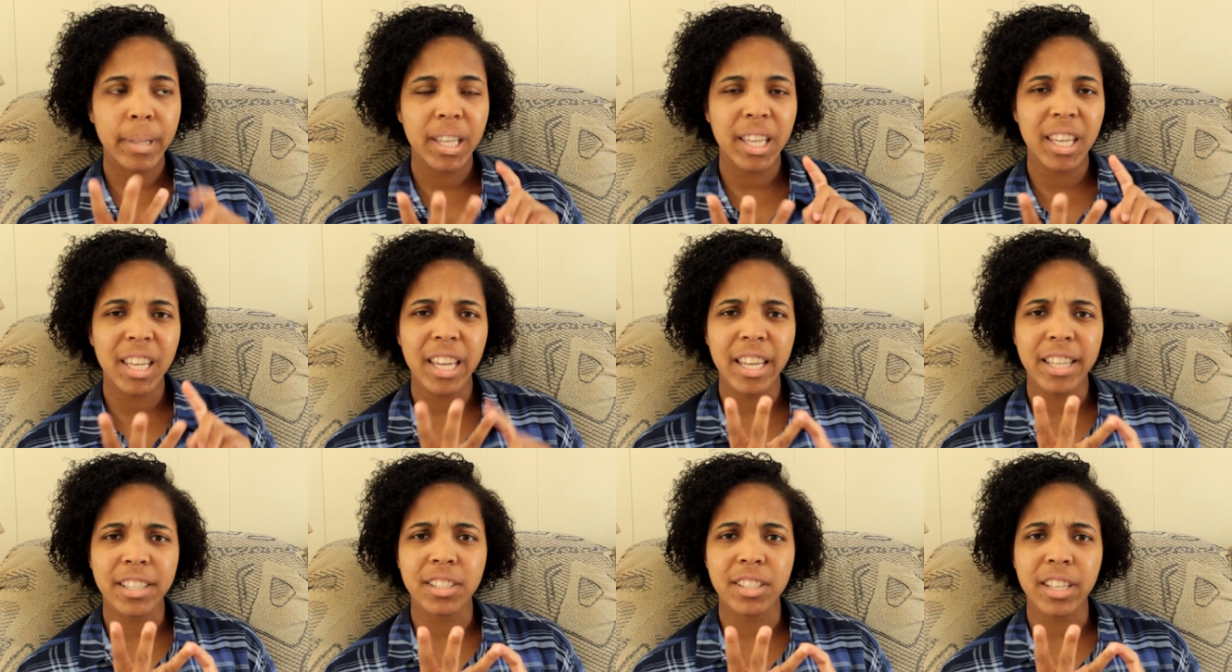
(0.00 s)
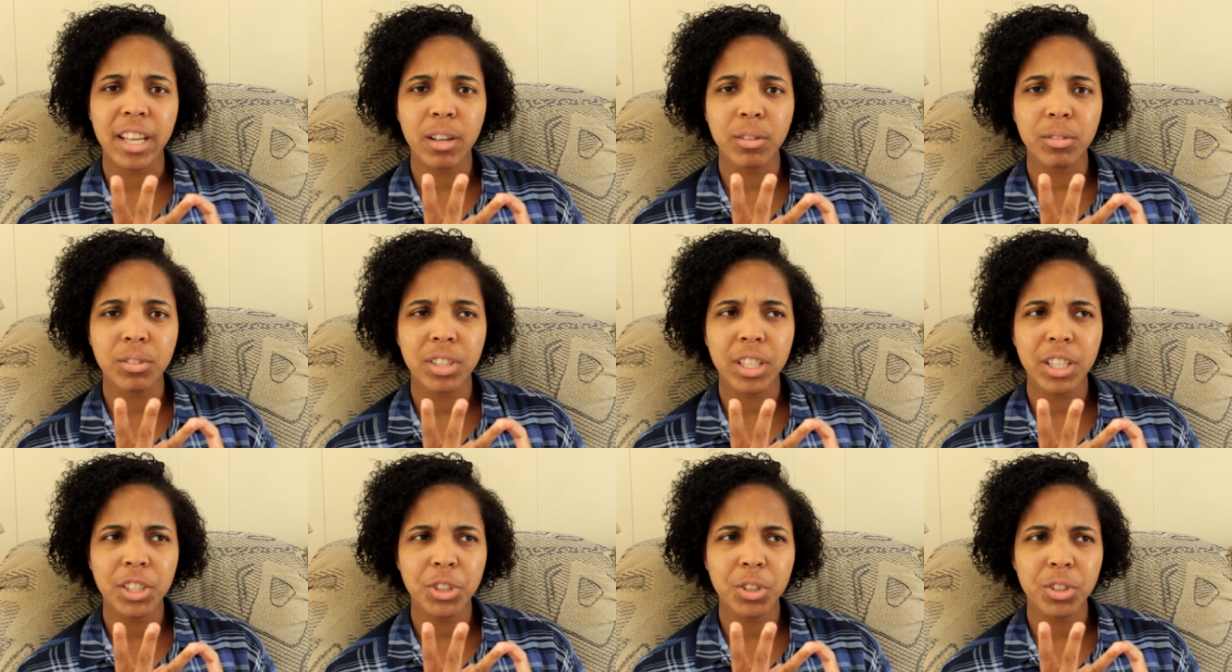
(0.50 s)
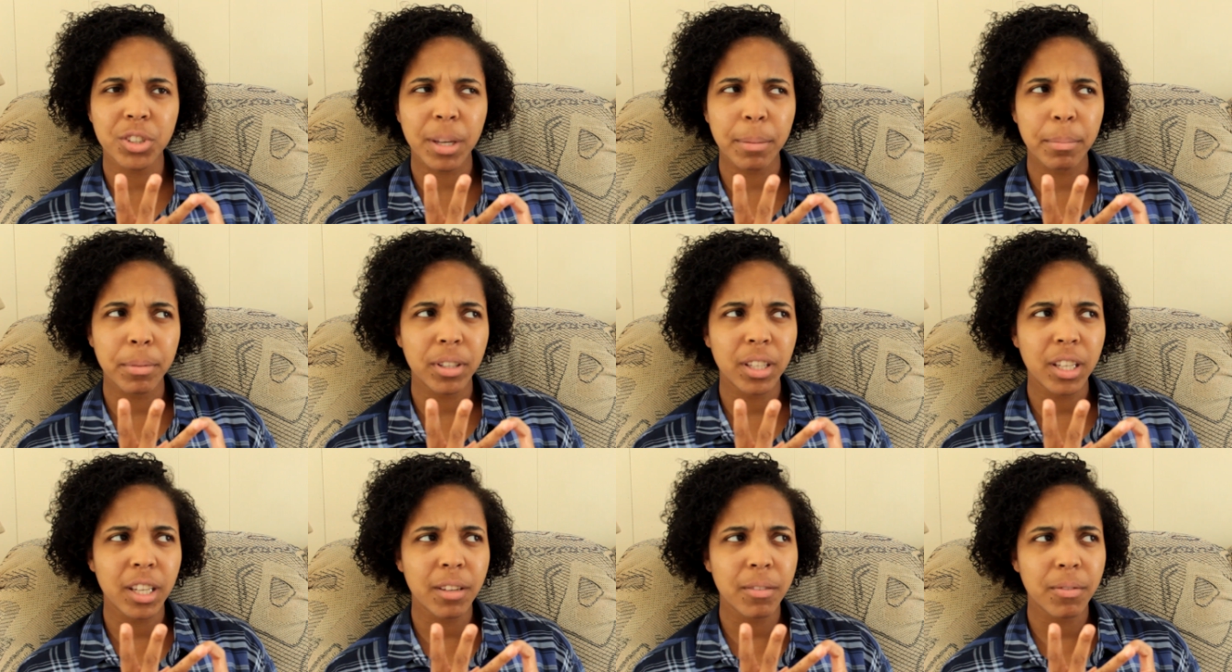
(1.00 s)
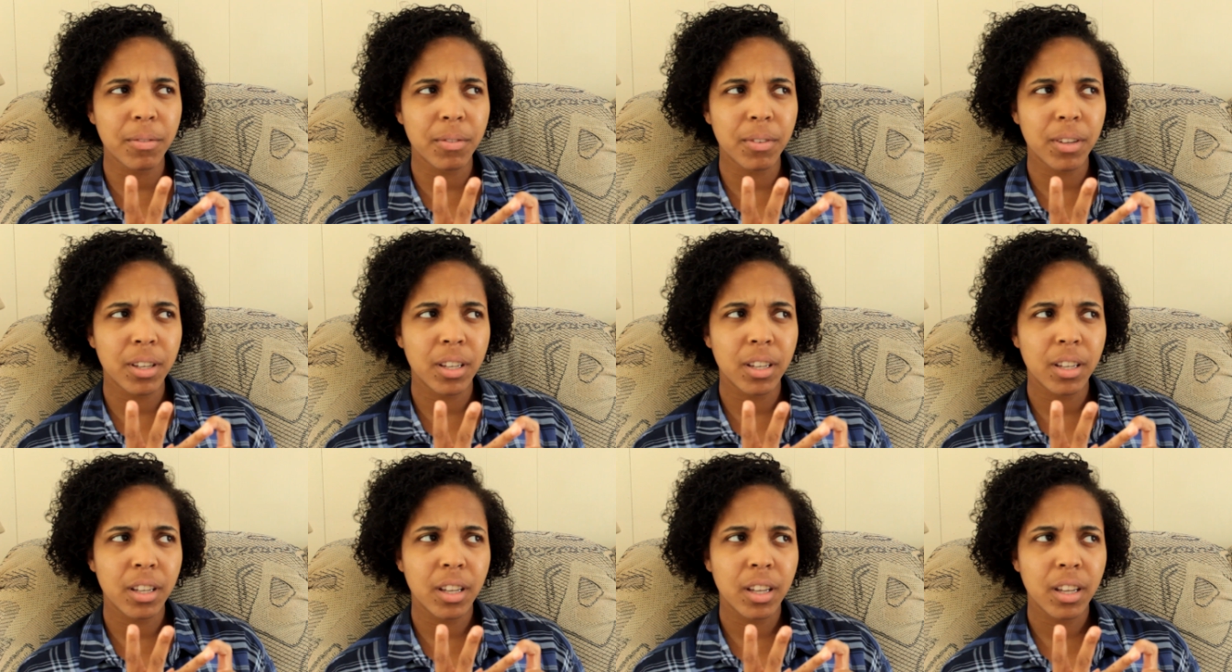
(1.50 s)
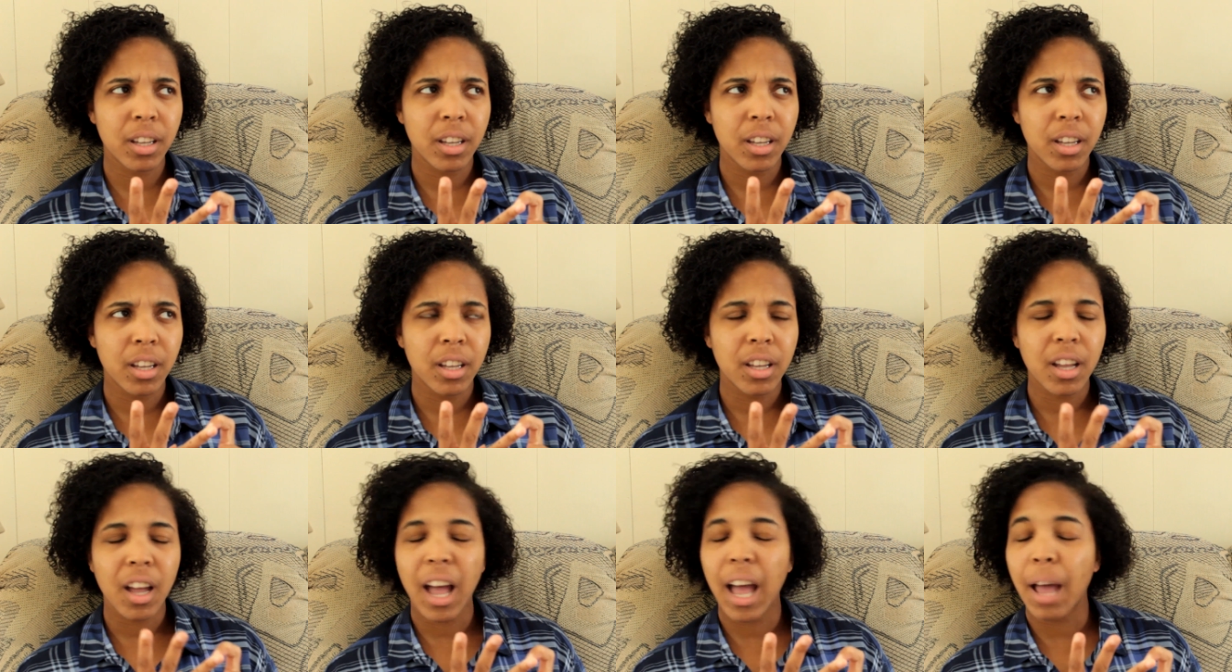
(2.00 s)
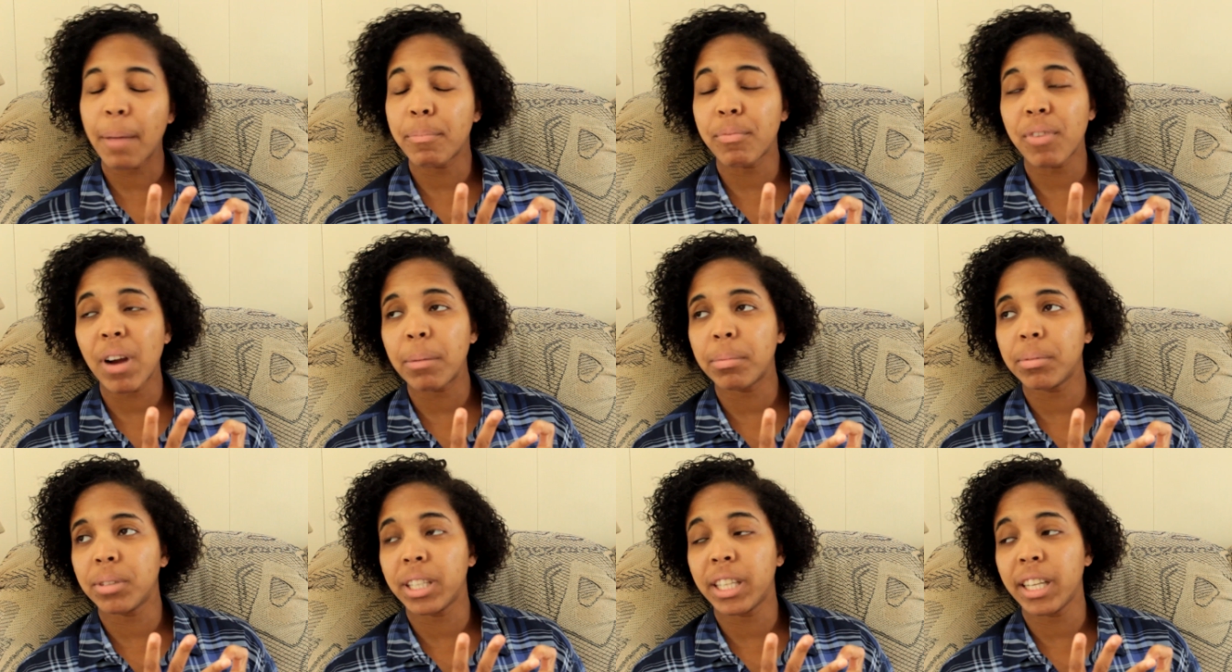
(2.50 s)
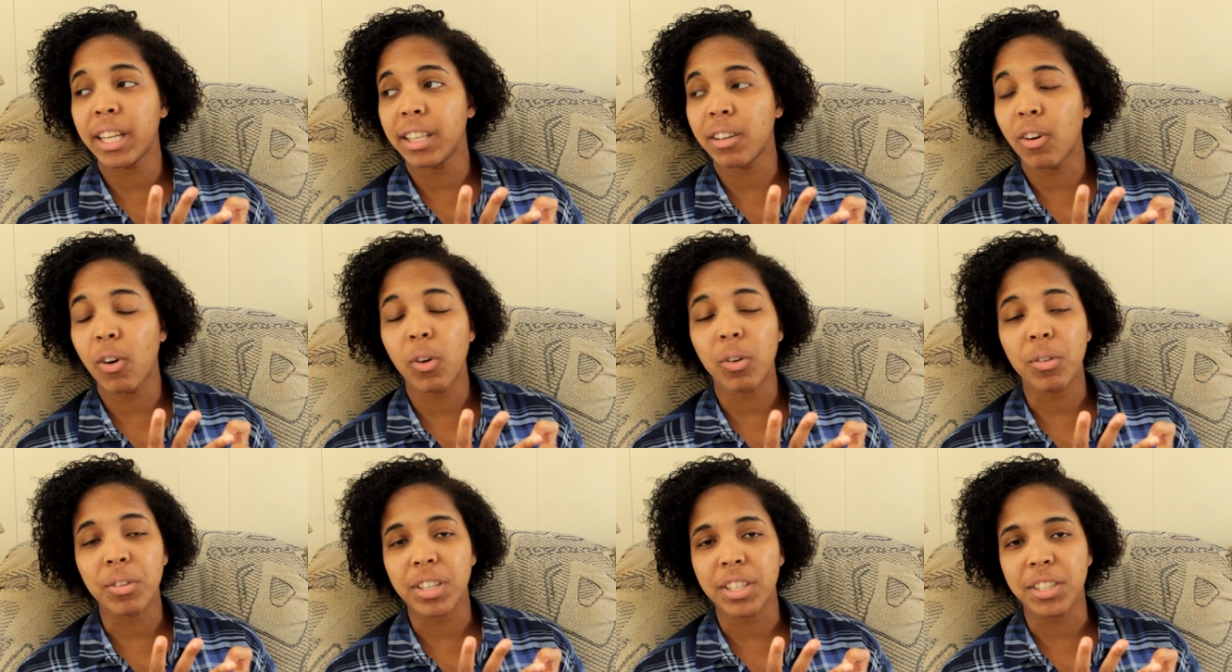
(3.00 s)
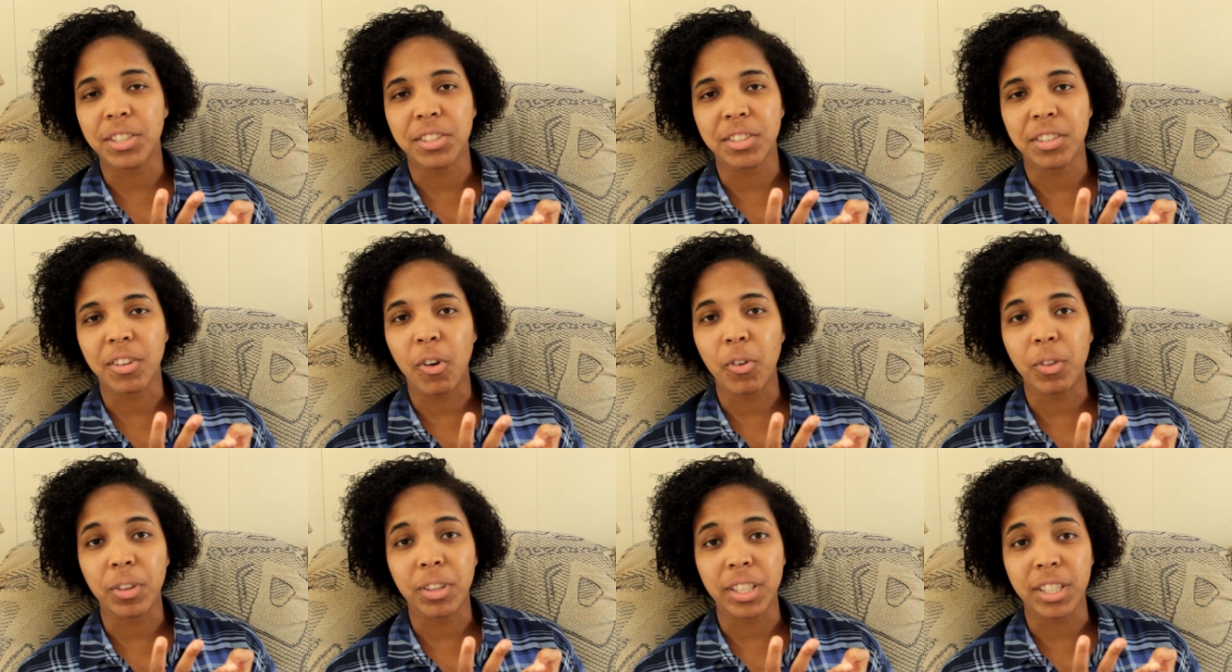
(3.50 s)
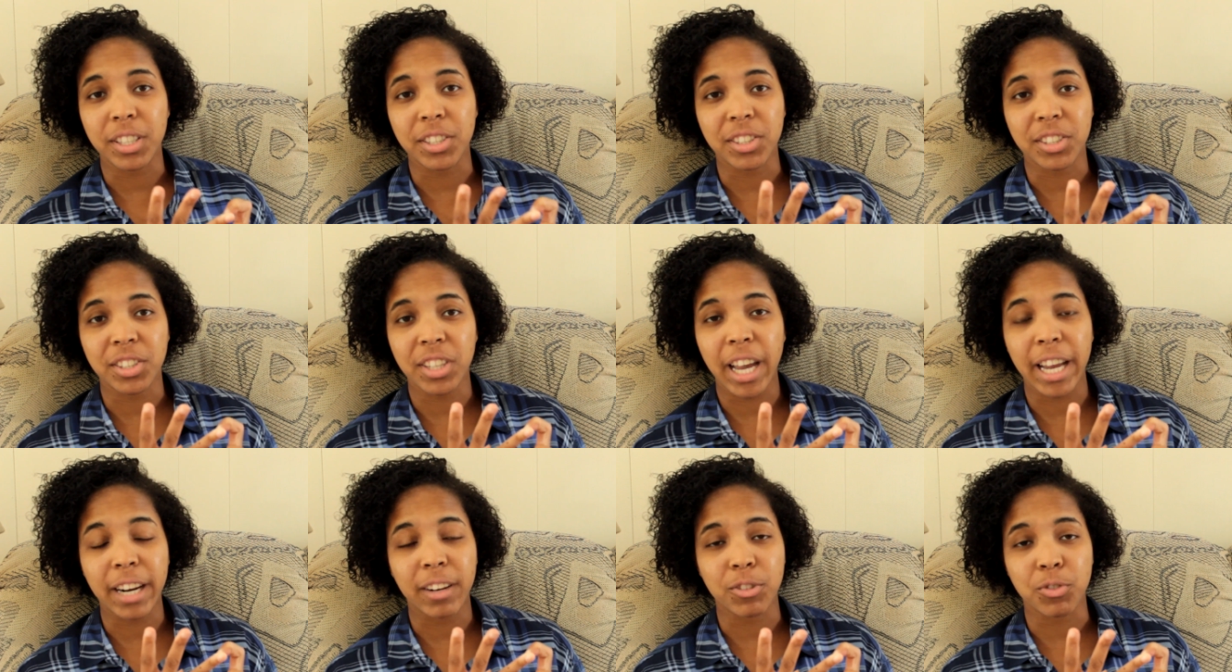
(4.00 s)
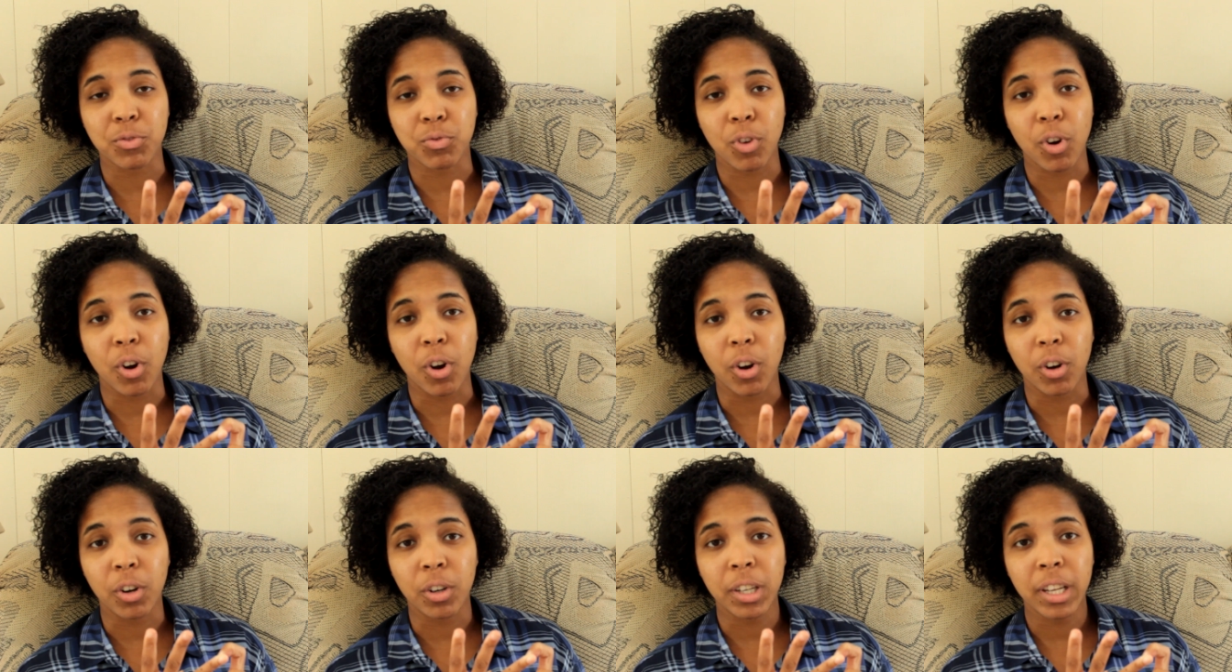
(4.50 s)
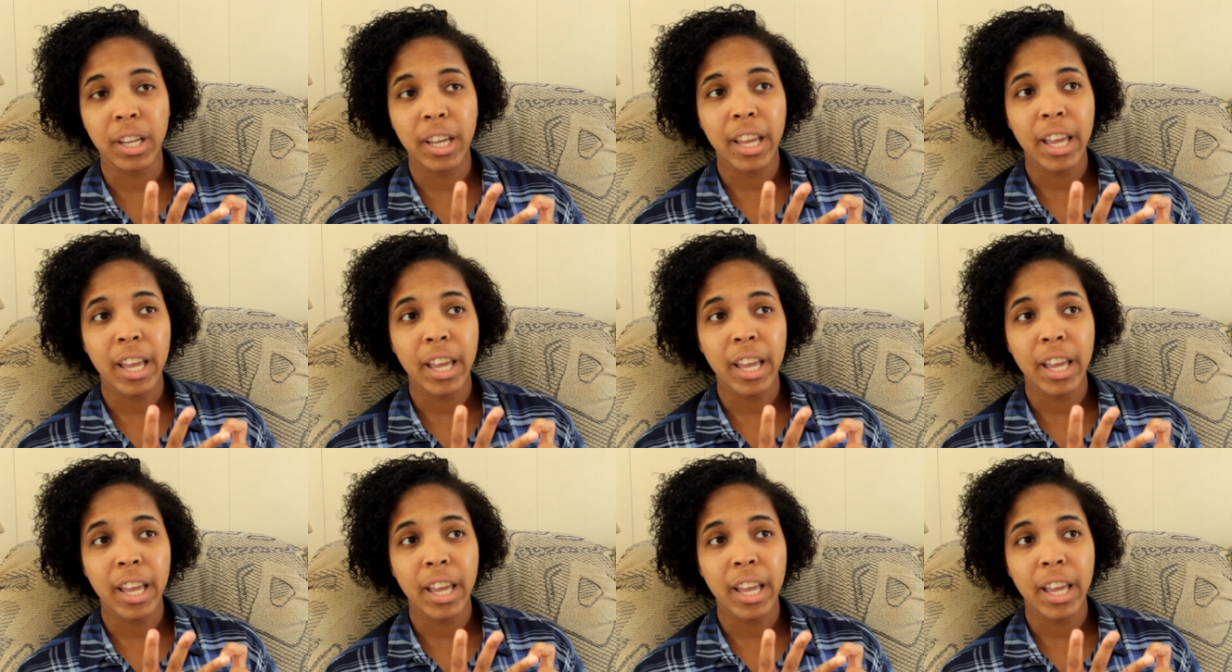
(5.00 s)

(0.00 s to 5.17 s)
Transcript: ESL teachers, I believe. I'm probably getting all of these titles wrong.